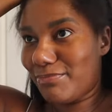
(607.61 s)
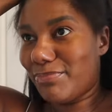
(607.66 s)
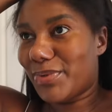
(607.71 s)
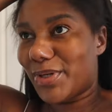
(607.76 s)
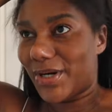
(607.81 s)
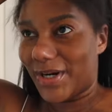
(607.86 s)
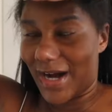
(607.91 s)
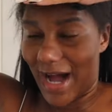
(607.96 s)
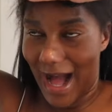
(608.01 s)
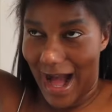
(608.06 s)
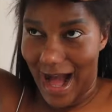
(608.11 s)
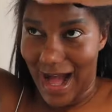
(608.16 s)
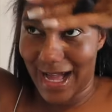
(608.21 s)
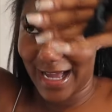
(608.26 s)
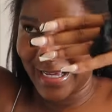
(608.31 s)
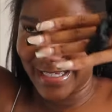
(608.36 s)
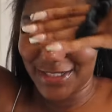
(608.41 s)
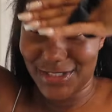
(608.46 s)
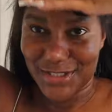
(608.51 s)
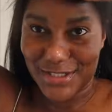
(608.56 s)
but
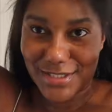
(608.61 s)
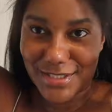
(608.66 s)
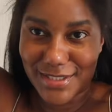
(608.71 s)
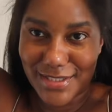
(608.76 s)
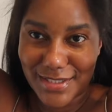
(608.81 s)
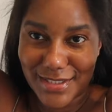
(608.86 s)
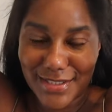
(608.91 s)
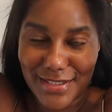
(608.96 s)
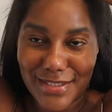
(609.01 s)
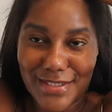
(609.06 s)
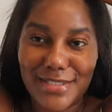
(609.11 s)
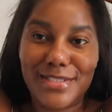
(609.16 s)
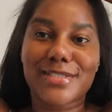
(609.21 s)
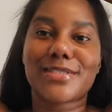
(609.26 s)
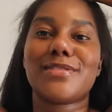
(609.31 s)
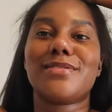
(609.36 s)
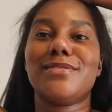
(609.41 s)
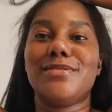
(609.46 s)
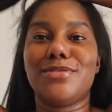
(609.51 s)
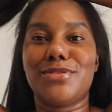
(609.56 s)
I
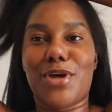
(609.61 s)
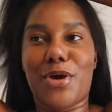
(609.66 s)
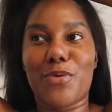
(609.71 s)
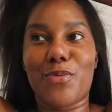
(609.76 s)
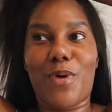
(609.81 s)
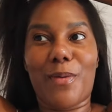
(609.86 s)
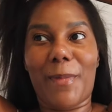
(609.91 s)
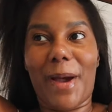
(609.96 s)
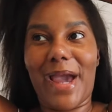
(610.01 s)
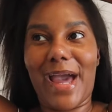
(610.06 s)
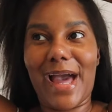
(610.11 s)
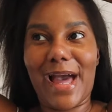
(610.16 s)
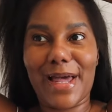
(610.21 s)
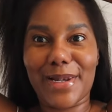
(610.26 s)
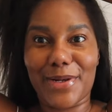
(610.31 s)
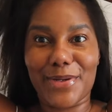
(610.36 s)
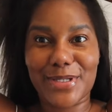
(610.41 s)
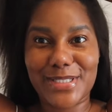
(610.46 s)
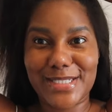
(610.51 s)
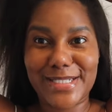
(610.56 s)
just know what my
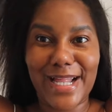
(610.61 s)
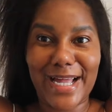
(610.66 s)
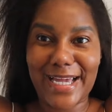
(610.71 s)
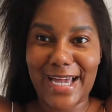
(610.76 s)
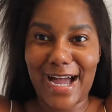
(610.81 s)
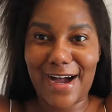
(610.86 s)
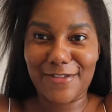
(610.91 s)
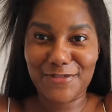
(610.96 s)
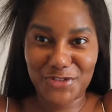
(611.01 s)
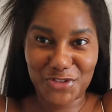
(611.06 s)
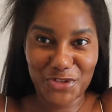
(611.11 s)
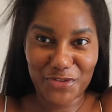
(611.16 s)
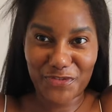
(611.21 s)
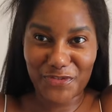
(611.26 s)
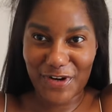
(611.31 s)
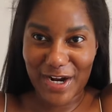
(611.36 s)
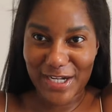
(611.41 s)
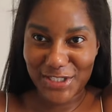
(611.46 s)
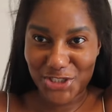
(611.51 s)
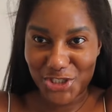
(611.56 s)
hair looks like after a
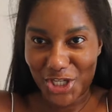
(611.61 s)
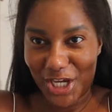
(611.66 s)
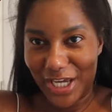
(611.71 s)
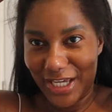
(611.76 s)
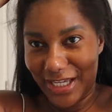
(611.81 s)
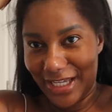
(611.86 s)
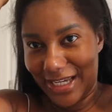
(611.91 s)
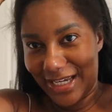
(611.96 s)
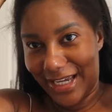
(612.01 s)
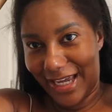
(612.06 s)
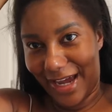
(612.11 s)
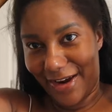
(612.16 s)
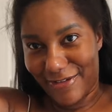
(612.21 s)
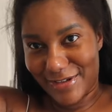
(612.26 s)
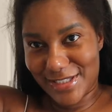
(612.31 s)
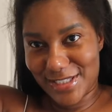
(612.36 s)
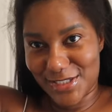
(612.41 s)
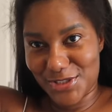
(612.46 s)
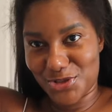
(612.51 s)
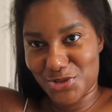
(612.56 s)
fresh
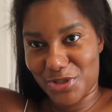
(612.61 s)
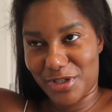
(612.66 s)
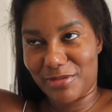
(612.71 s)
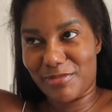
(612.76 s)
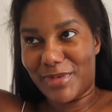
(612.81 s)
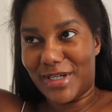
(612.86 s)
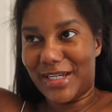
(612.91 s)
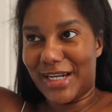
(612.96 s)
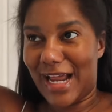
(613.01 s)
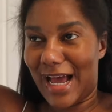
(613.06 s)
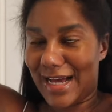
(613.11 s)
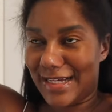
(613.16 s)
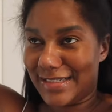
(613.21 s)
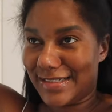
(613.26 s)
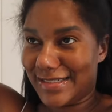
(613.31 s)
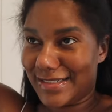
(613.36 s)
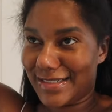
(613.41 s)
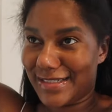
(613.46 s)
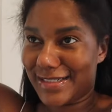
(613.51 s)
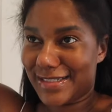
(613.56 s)
keratin treatment,
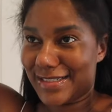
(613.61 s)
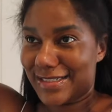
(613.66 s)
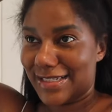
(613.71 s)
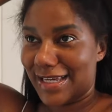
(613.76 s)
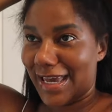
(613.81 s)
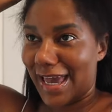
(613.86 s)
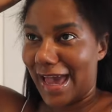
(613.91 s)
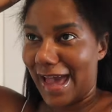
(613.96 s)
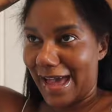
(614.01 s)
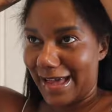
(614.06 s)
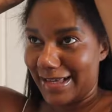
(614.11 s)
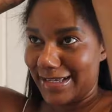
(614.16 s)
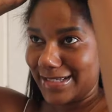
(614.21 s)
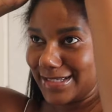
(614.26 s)
and yeah.